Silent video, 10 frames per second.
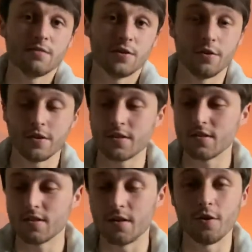you know,
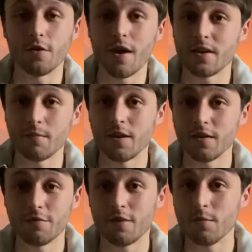it's another Andy
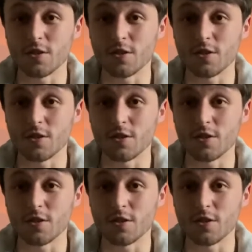Milligan film.